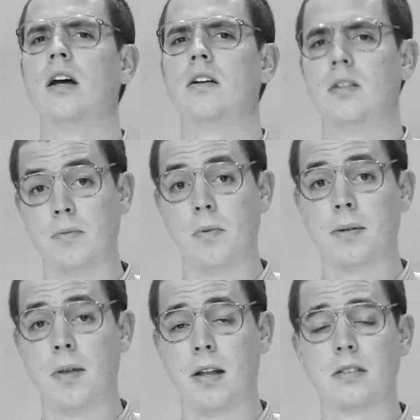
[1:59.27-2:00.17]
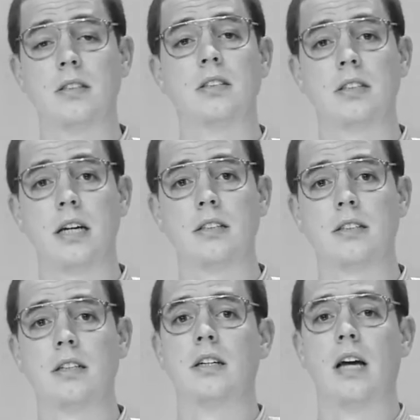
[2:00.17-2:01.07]
mathematics, science,
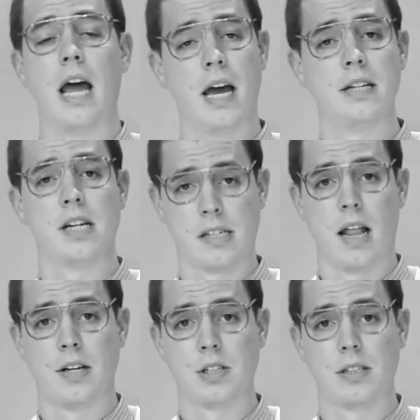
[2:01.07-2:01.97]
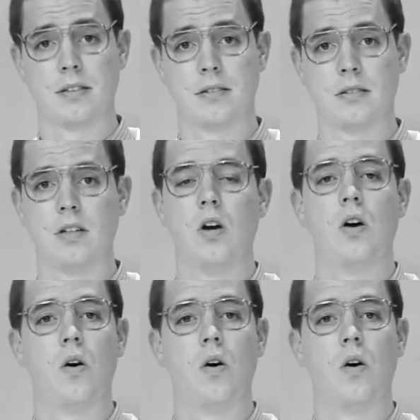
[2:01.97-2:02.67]
and technology, or the